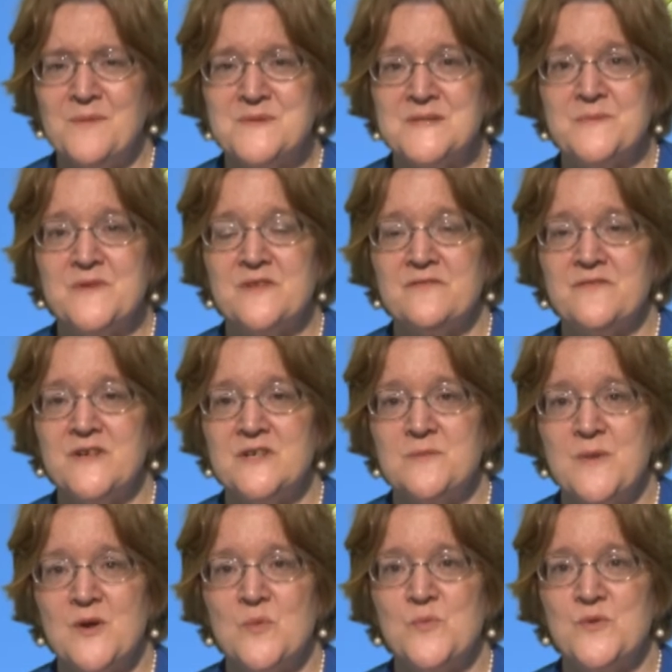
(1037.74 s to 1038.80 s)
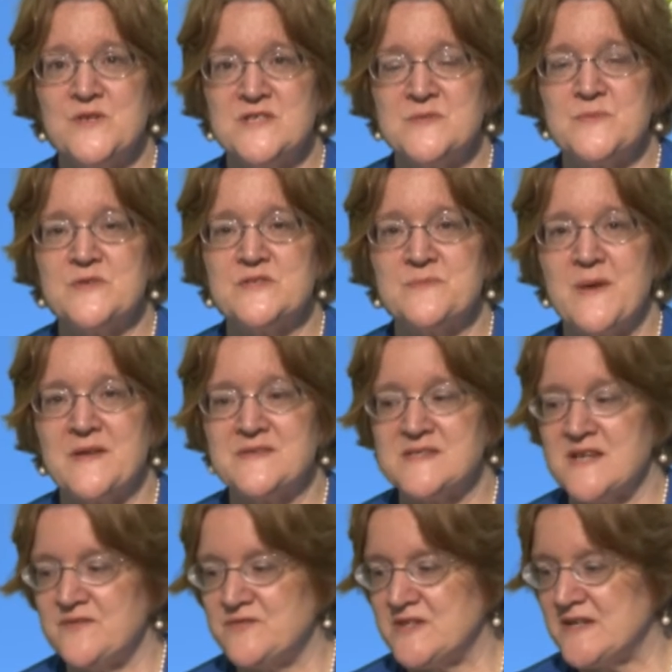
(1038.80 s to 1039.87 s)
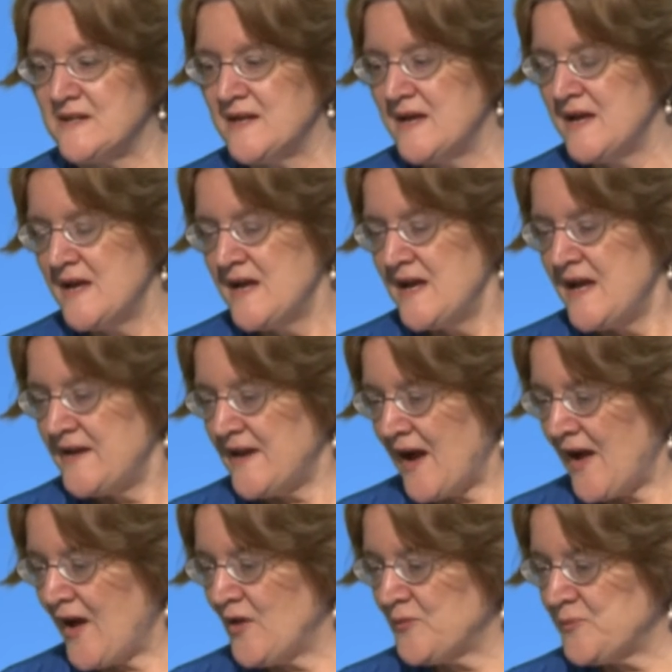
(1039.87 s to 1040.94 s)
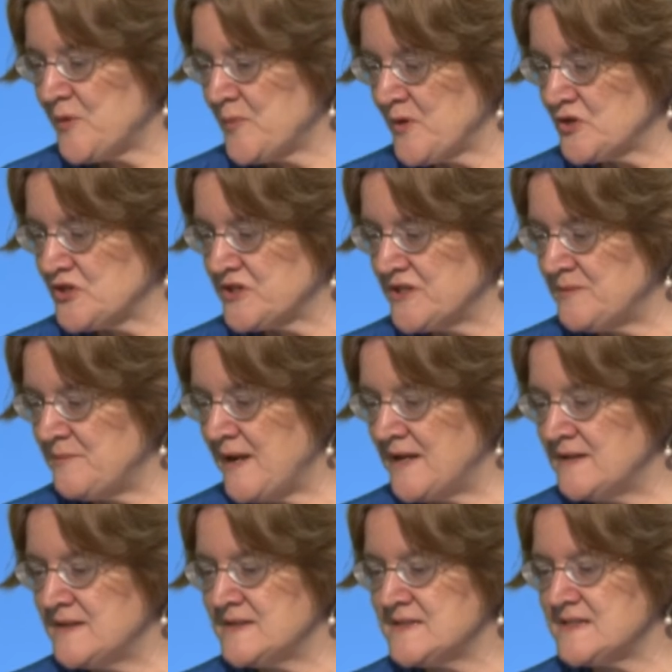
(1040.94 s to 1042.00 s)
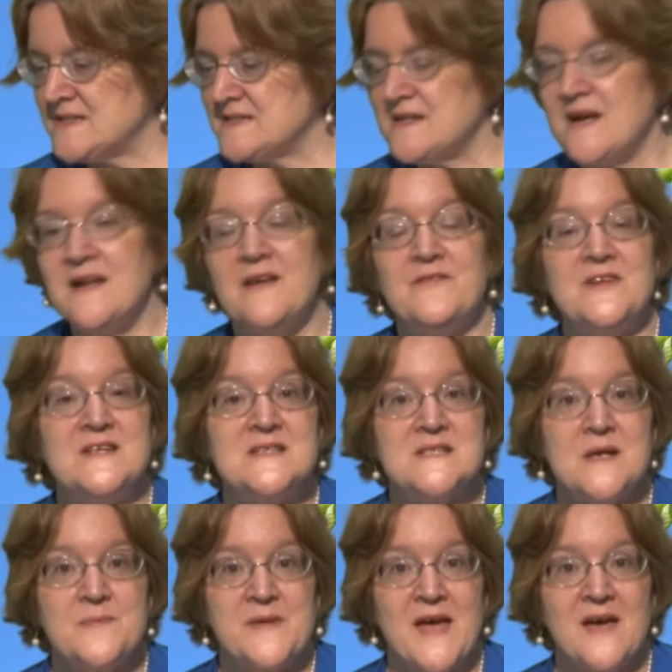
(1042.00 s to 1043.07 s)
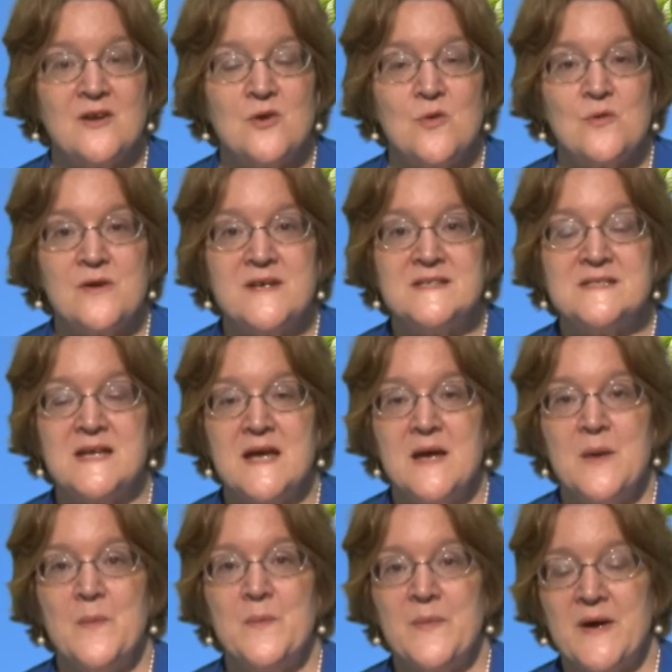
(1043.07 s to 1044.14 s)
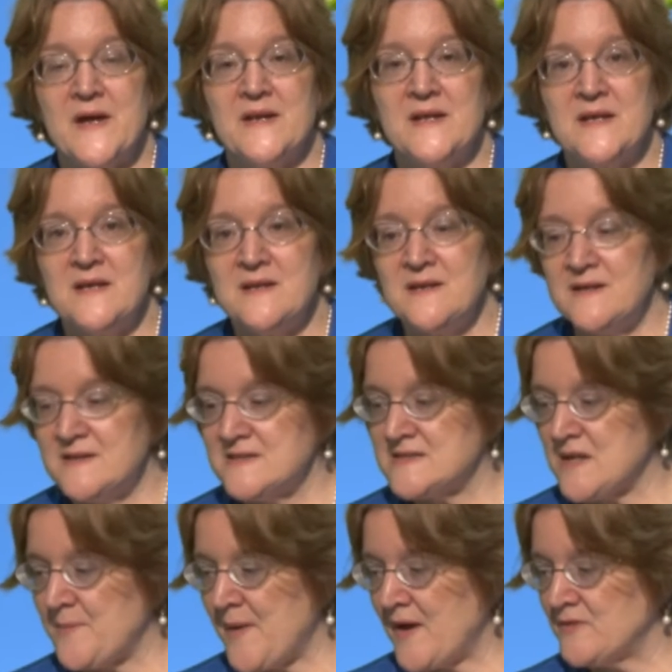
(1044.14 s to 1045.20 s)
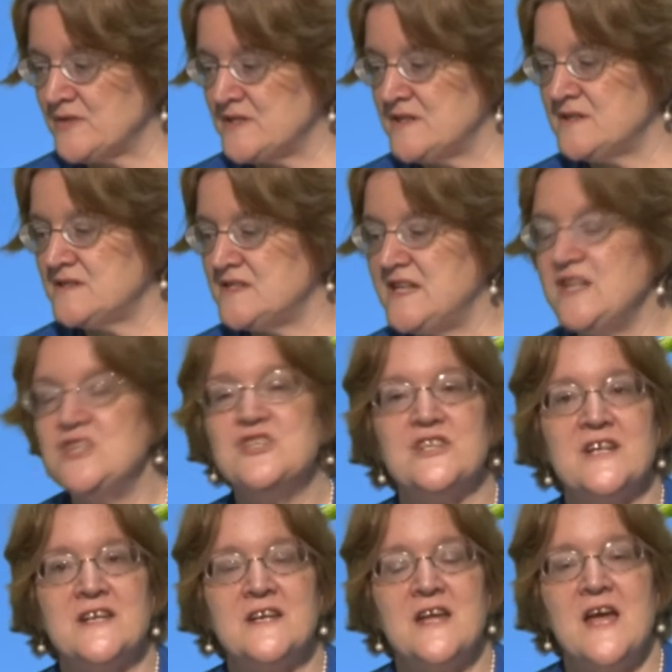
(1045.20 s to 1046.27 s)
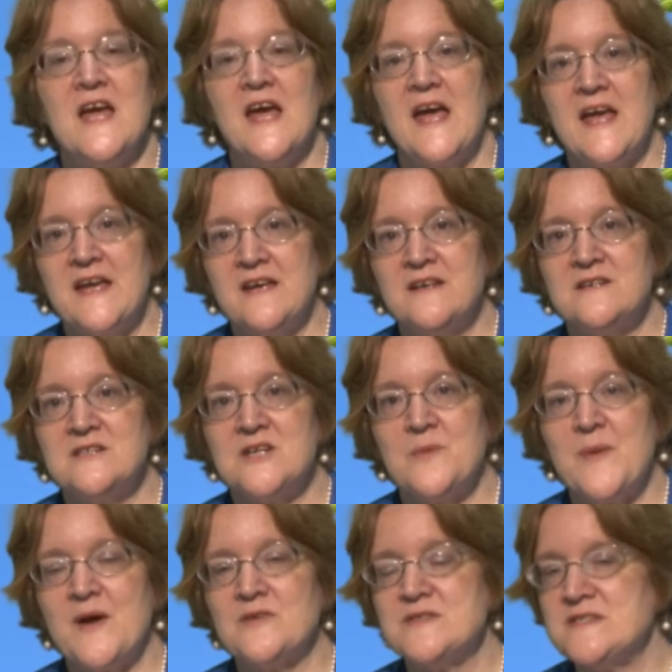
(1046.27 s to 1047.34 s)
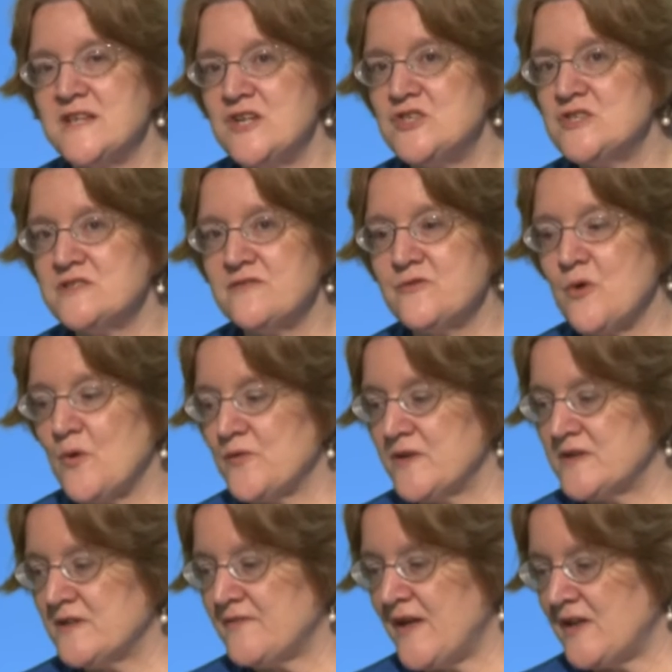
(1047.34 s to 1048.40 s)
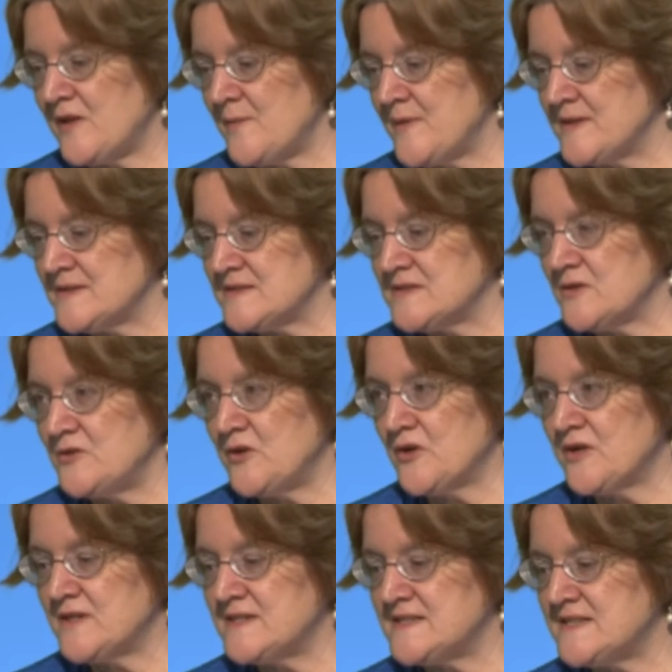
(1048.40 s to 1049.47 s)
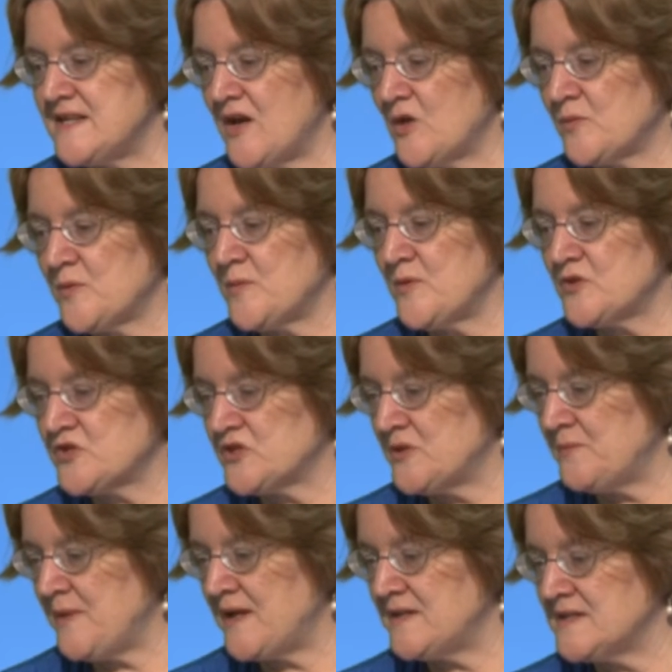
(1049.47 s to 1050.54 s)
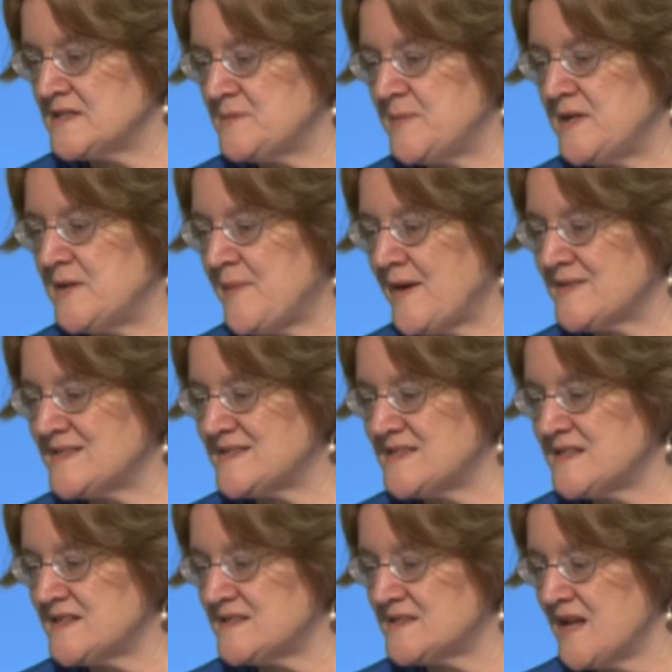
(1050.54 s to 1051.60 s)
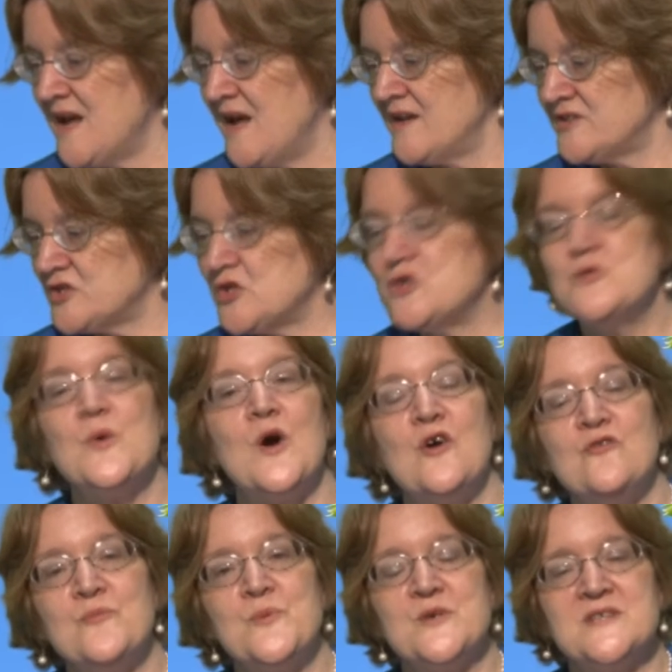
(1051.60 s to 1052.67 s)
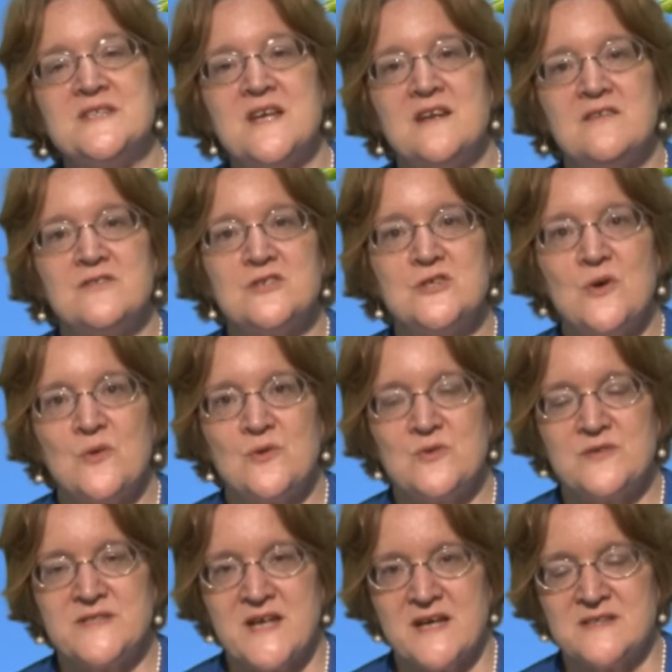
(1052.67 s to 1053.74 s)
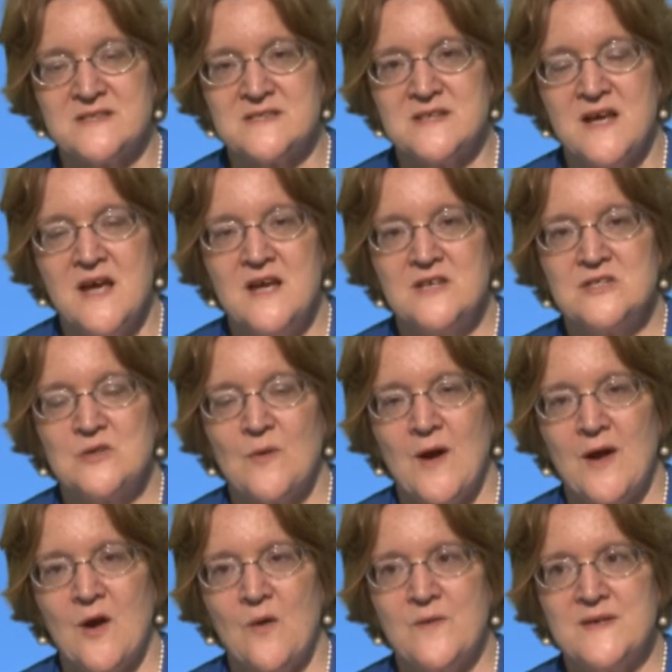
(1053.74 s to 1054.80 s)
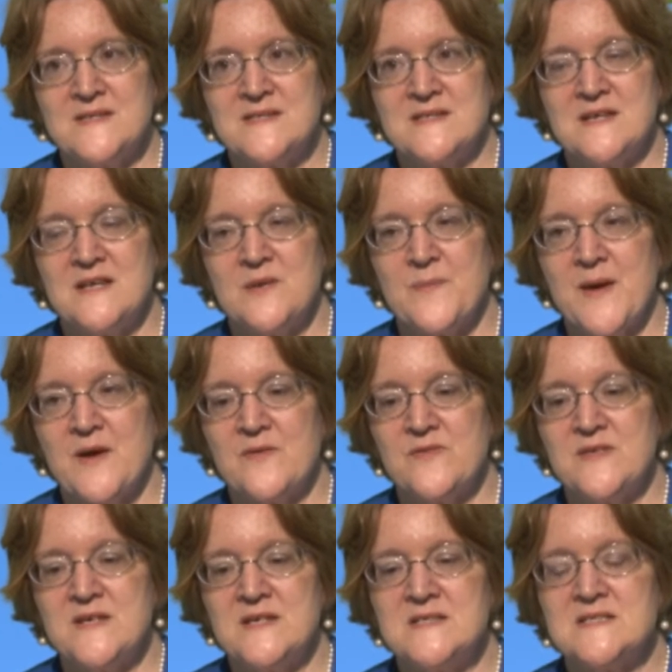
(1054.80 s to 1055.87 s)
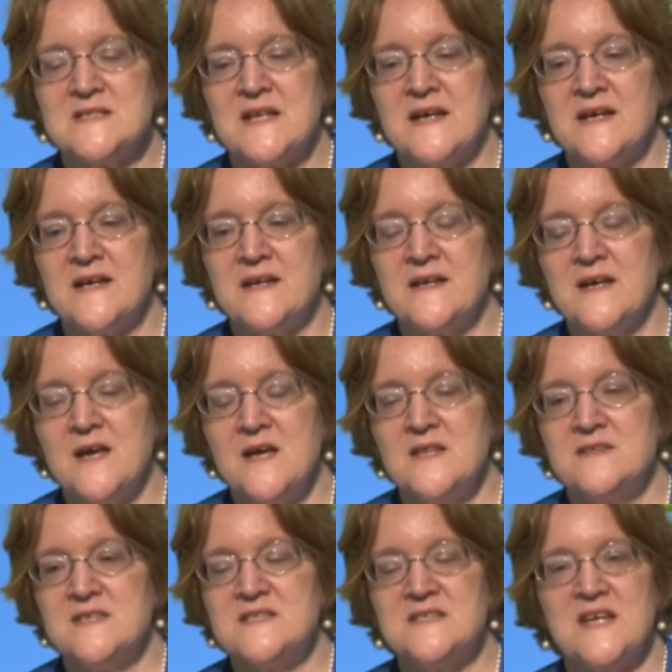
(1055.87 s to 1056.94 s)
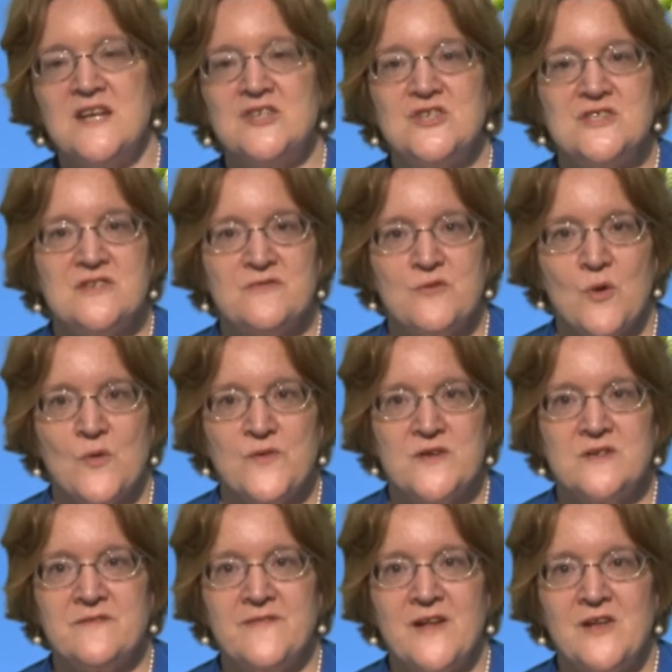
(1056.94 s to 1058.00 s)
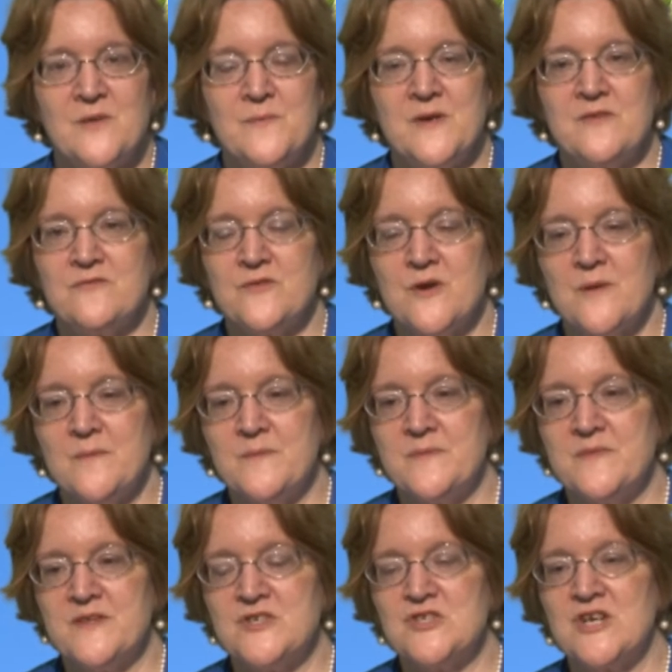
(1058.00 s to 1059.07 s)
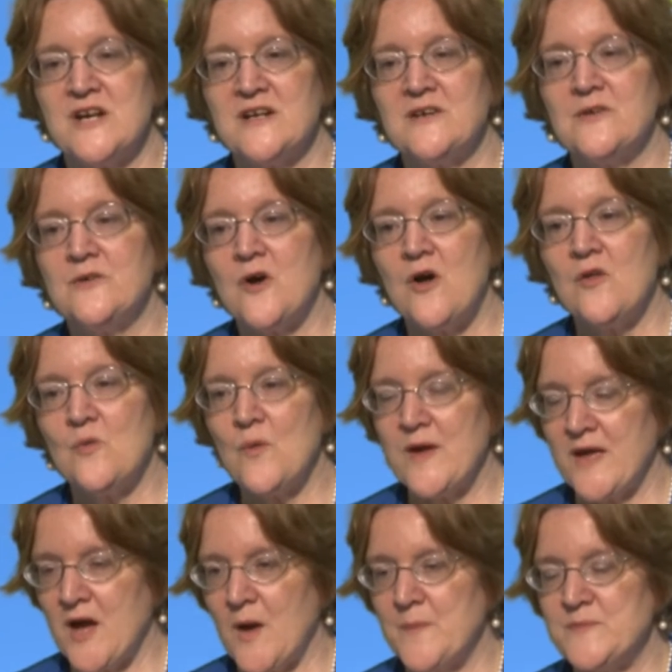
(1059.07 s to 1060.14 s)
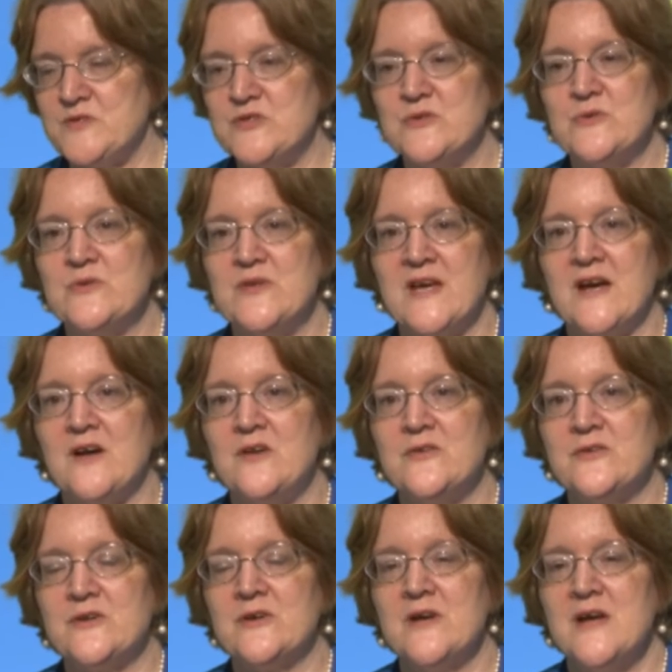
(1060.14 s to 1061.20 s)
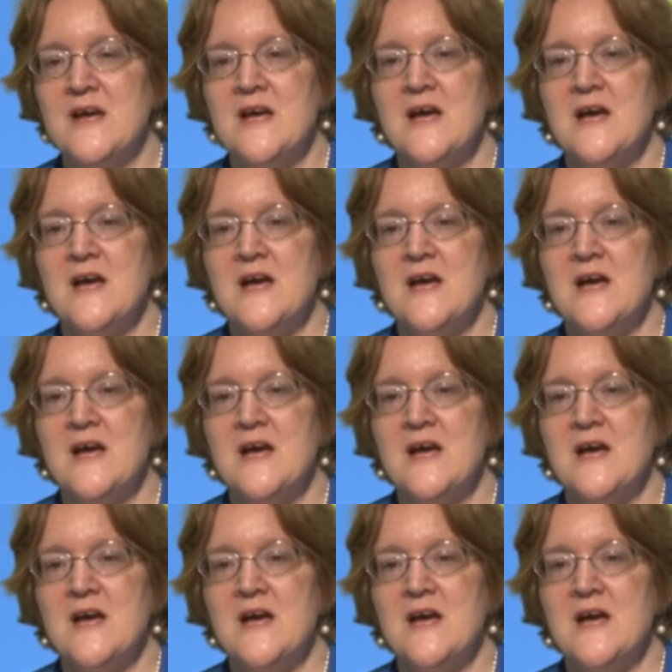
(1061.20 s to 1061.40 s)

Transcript: Some of the fundamental principles about safety. Now, health promotion and maintenance does not have any subcategories, but it is about teaching and about stages of growth and development. So you're going to see health promotion and maintenance be about 6 to 12% of the total test. So I always think about things like the stages of growth and development from the child all the way up to the elder.